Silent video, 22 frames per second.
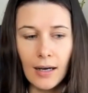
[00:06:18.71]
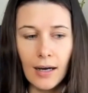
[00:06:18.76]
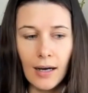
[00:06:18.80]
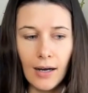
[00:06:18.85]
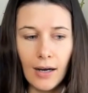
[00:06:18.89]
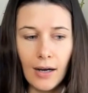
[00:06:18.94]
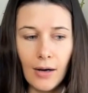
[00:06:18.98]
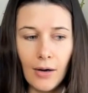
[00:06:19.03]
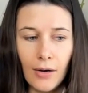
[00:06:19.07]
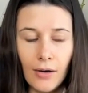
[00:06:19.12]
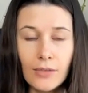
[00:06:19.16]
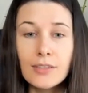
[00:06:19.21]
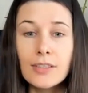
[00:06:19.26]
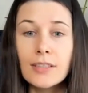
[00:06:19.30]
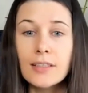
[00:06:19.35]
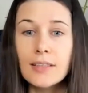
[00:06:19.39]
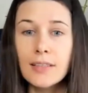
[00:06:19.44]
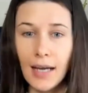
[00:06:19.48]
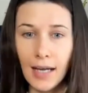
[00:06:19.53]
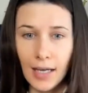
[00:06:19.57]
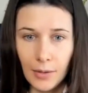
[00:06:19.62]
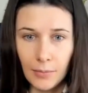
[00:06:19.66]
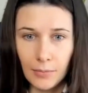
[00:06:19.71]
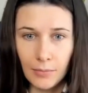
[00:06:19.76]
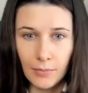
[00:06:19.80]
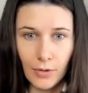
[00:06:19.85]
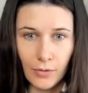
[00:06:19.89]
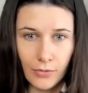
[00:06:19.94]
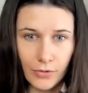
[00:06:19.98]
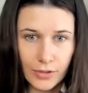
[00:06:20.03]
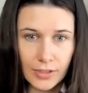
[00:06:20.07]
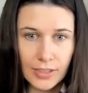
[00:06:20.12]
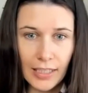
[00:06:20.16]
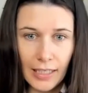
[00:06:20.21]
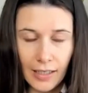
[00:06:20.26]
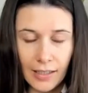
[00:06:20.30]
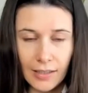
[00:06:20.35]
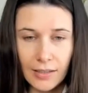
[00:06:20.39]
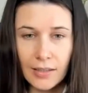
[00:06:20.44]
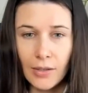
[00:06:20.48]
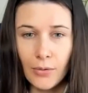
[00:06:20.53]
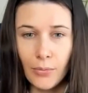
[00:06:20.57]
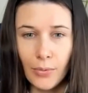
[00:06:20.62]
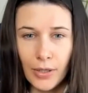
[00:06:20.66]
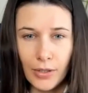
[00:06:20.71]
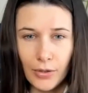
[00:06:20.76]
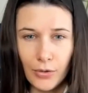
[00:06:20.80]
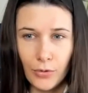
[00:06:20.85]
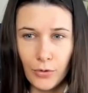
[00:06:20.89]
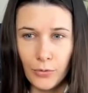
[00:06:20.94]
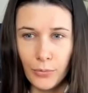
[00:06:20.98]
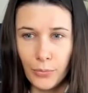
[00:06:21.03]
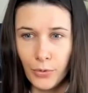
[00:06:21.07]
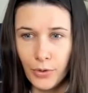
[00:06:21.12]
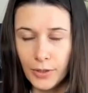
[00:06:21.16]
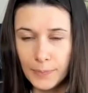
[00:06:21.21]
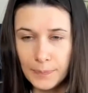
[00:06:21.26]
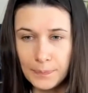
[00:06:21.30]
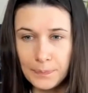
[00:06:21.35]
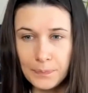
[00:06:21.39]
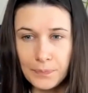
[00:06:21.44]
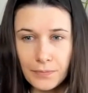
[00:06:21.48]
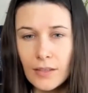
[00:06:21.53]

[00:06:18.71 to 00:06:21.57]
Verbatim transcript: uh, on the time of the second where you were born.